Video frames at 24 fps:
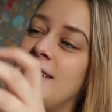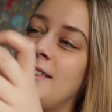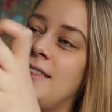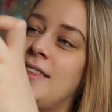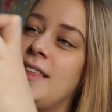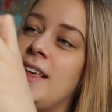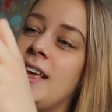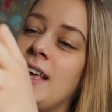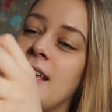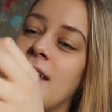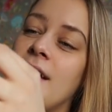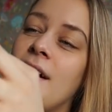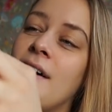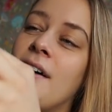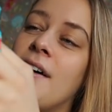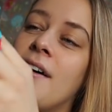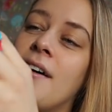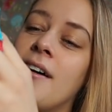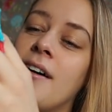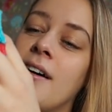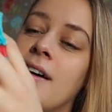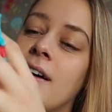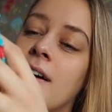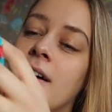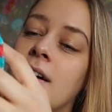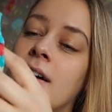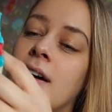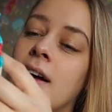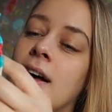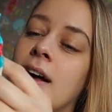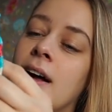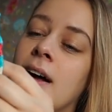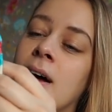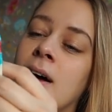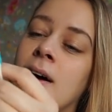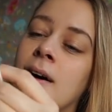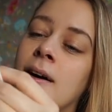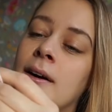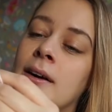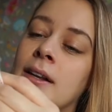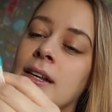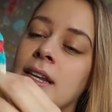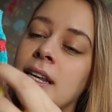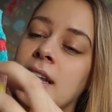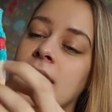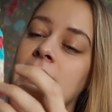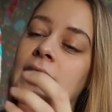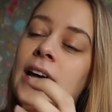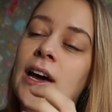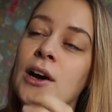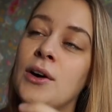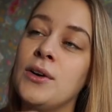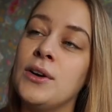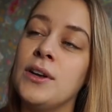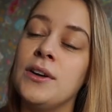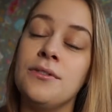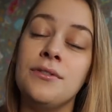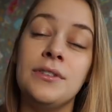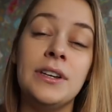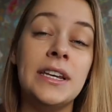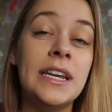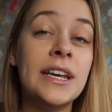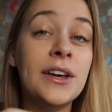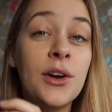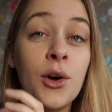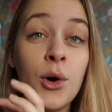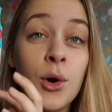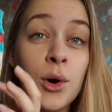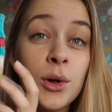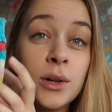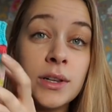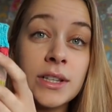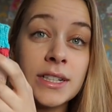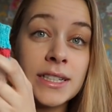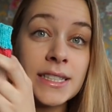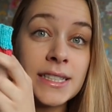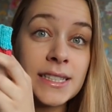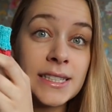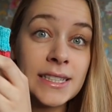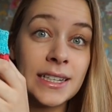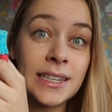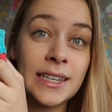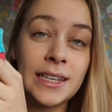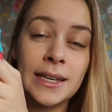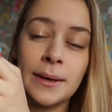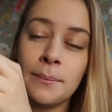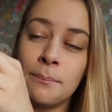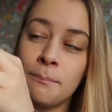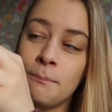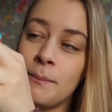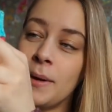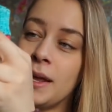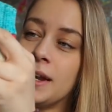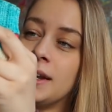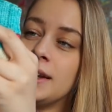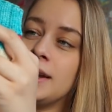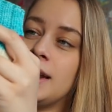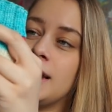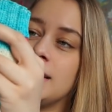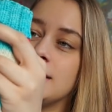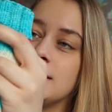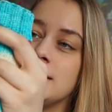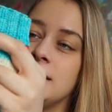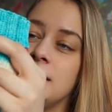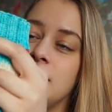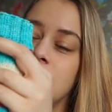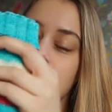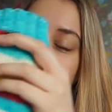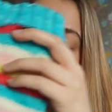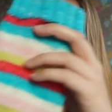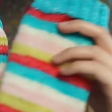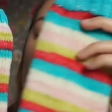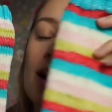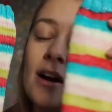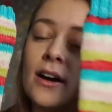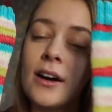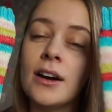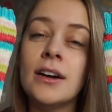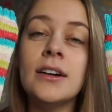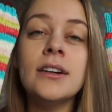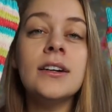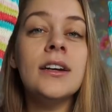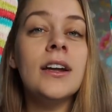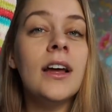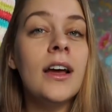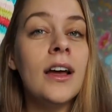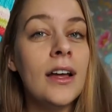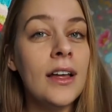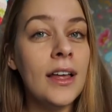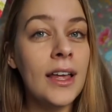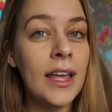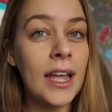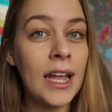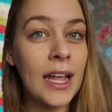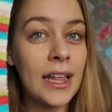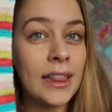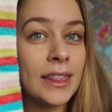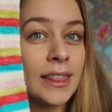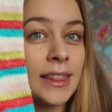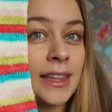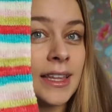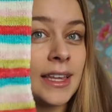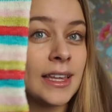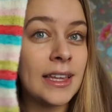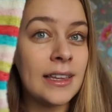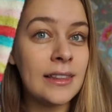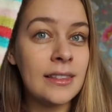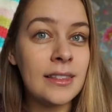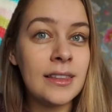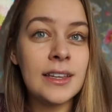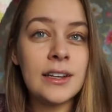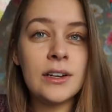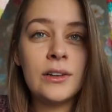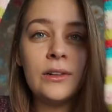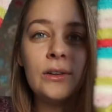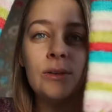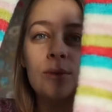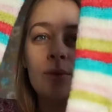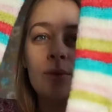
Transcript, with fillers: They are knit out of Nicole C. Mendez yarn in the Little